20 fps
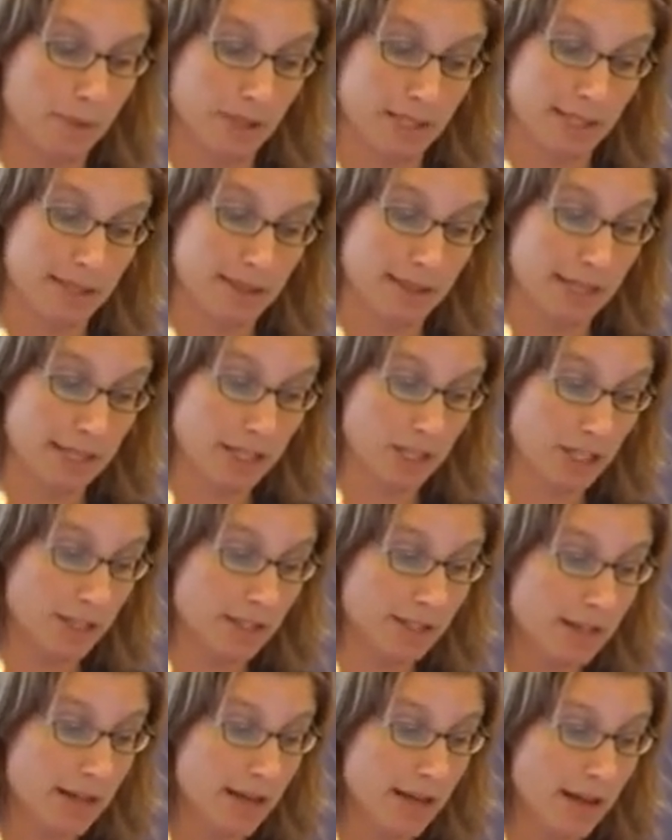
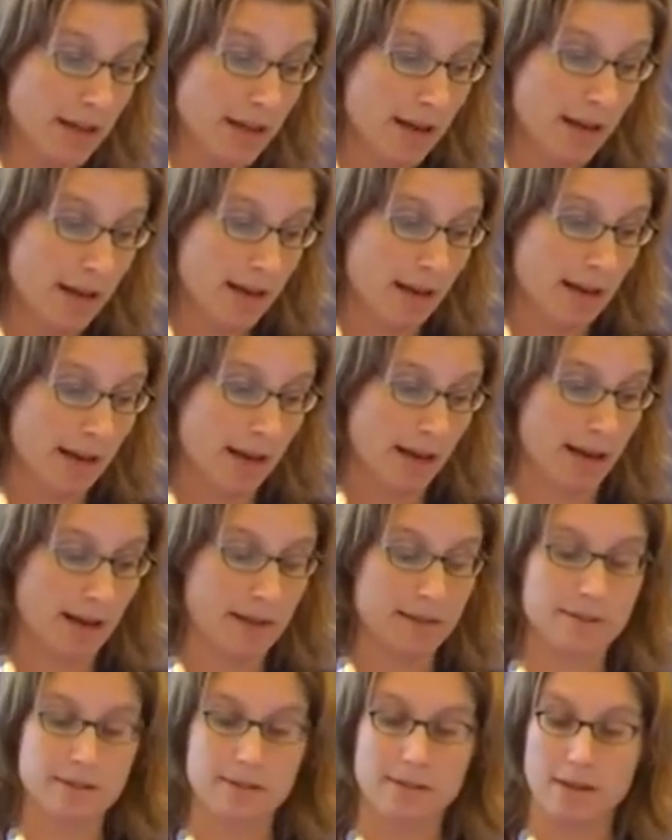presentation.
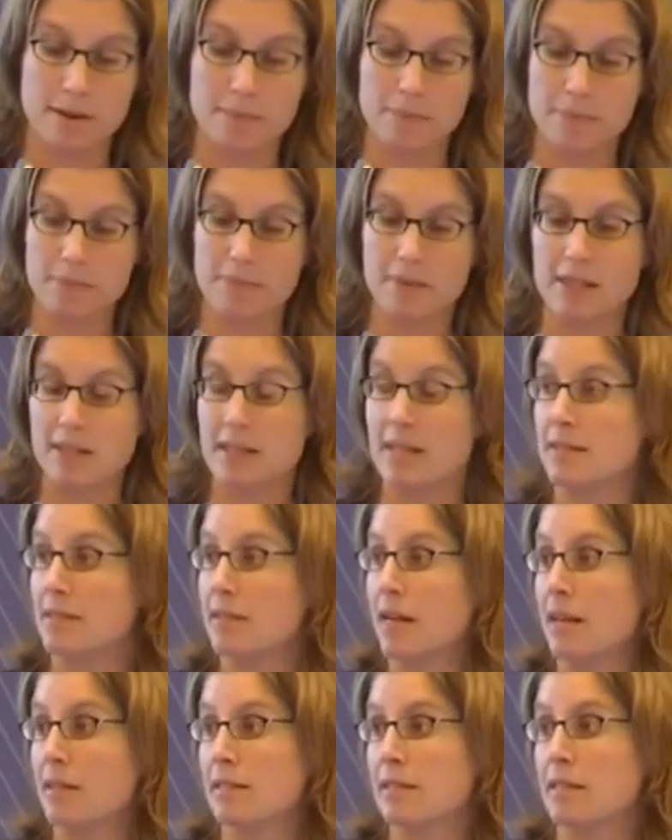And yes,
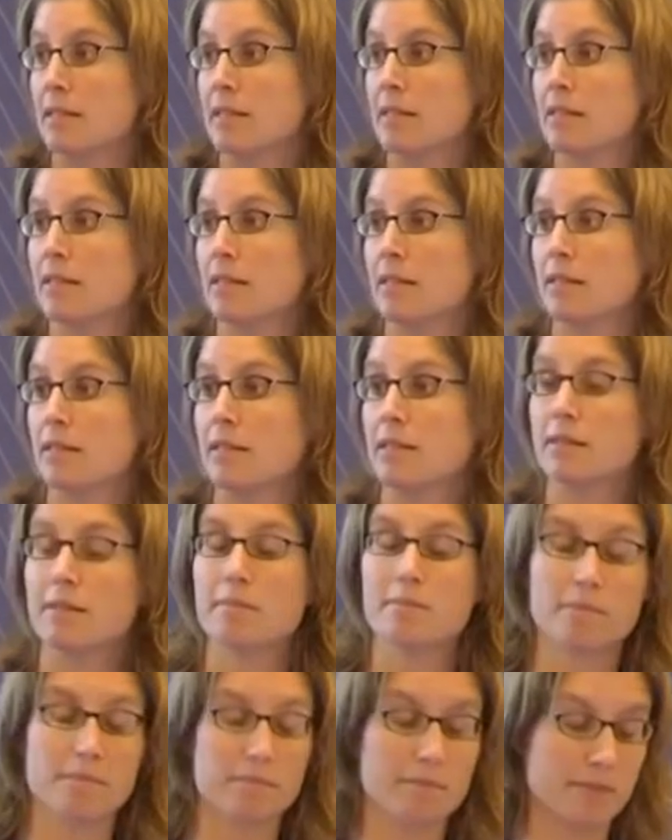I think
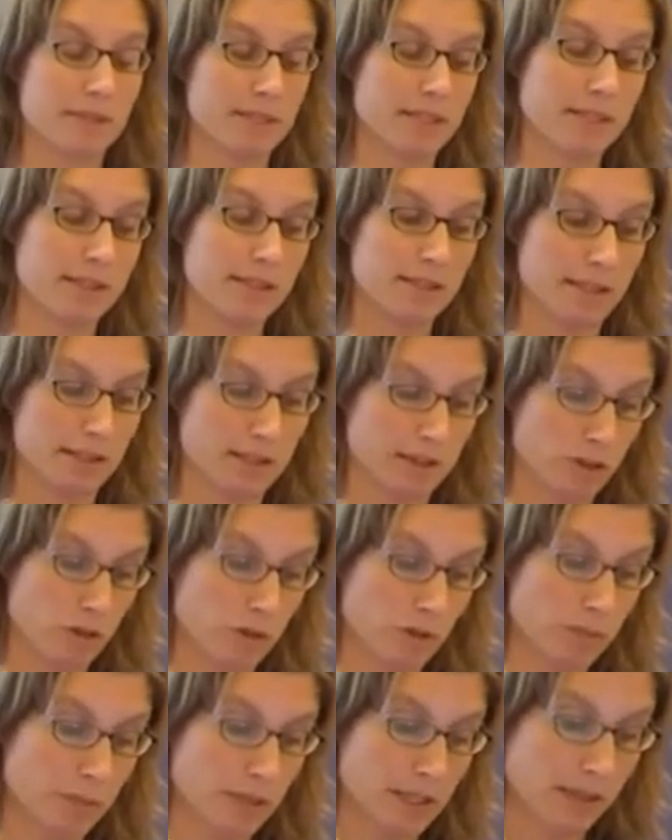these things
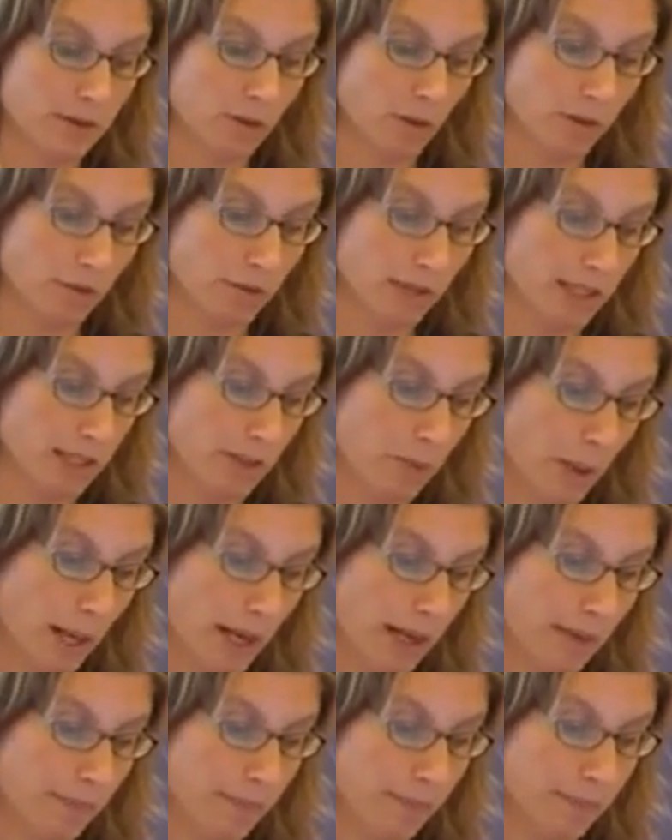should be solved as
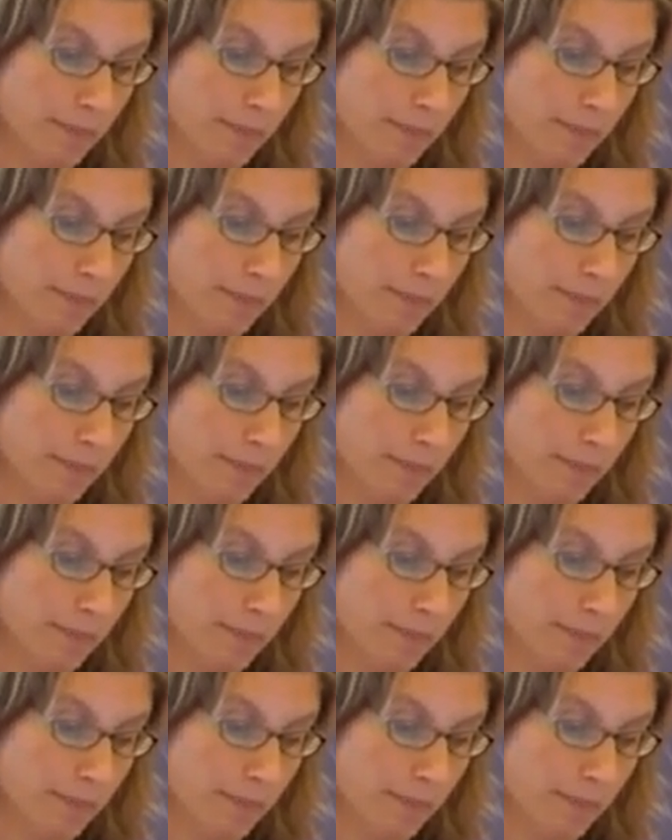well.